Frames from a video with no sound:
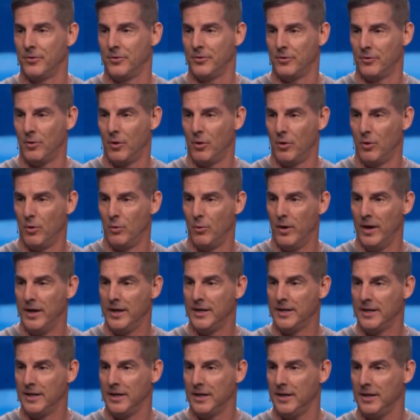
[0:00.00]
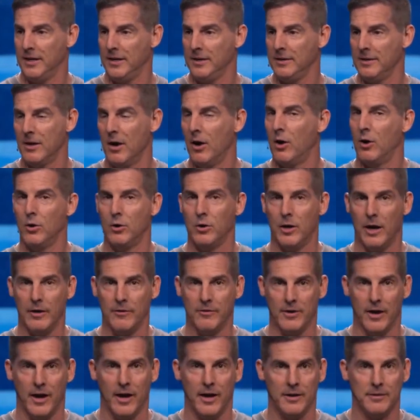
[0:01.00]
Throw away kitty? No,
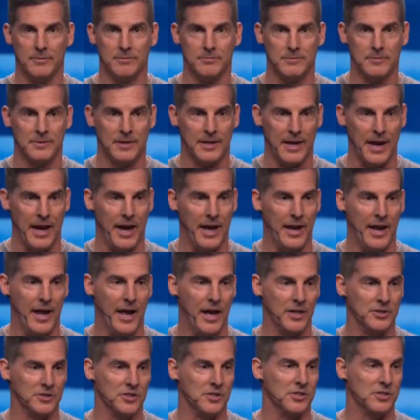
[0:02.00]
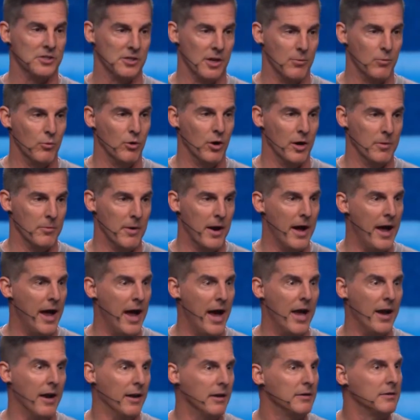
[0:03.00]
I've got cat ashes somewhere in my
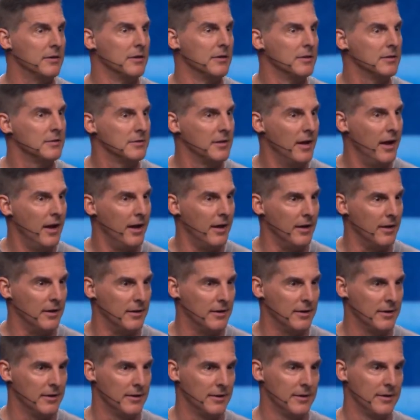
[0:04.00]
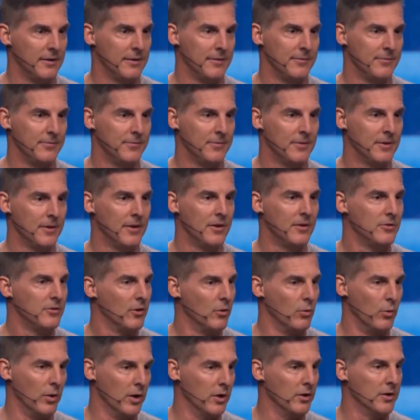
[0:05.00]
attic to this day. It's a
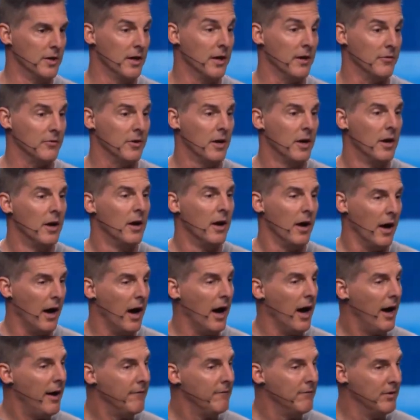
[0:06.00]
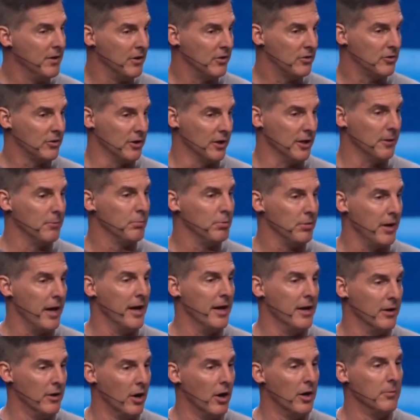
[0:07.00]
weird gift. Obviously,
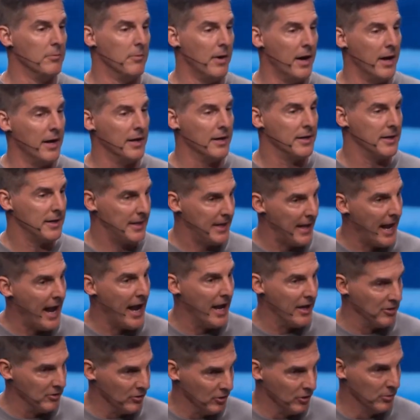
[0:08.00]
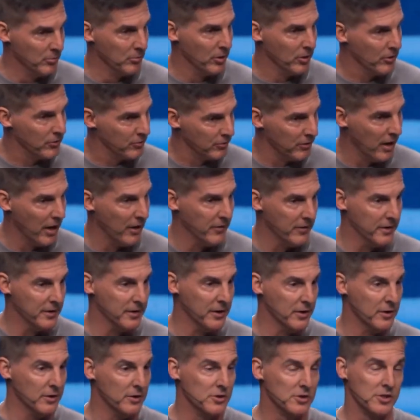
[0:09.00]
playing on my cat humor throughout the
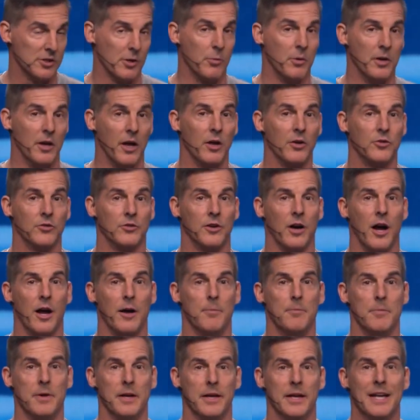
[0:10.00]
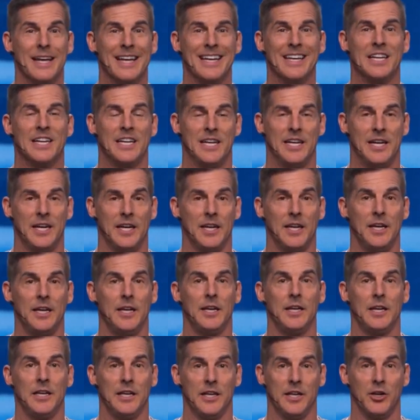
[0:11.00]
years, someone else got me kitty
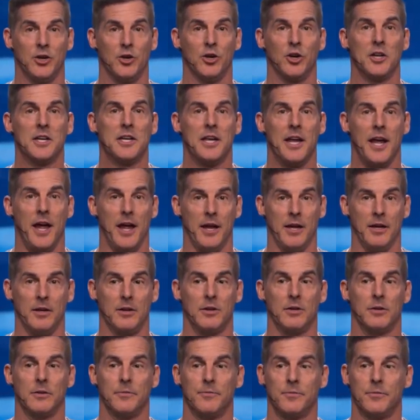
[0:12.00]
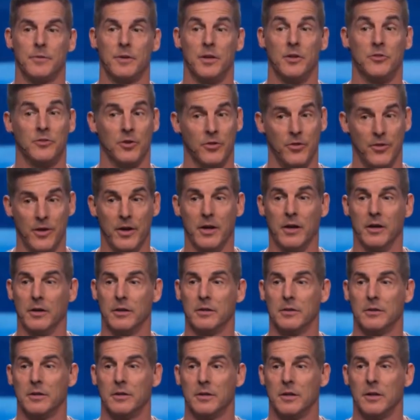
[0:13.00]
litter cake. It's a thing.
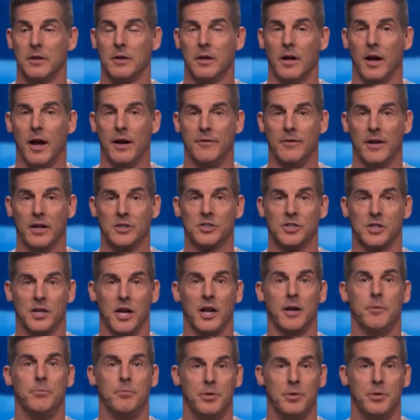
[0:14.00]
I've actually got a